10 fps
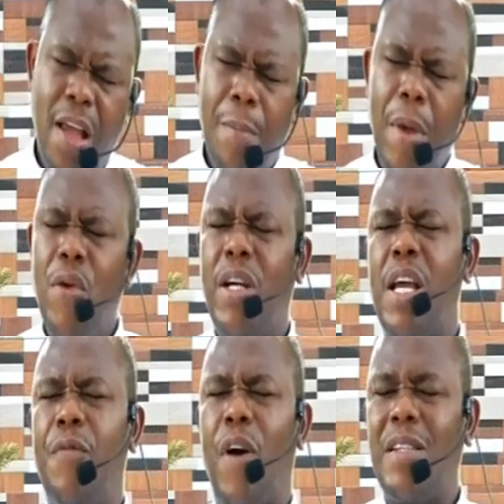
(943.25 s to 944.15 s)
May you
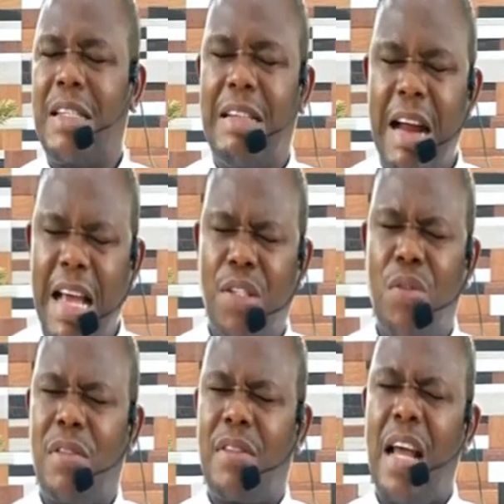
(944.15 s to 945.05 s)
give us grace
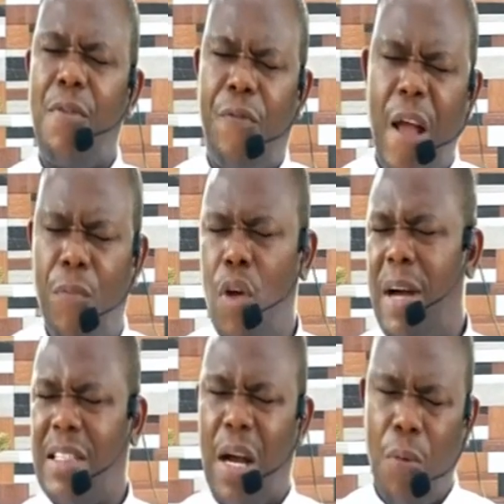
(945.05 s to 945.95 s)
to stand firm no
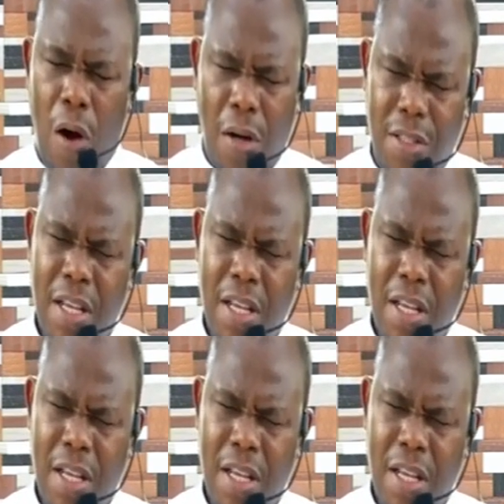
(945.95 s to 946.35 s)
matter what.